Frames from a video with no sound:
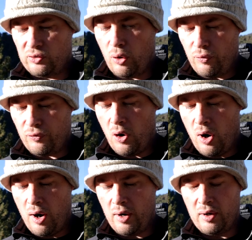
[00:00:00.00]
So
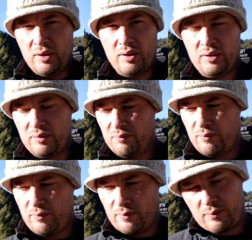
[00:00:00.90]
far,
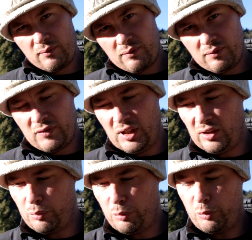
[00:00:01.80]

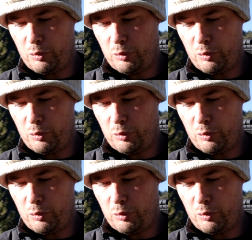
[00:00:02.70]
it's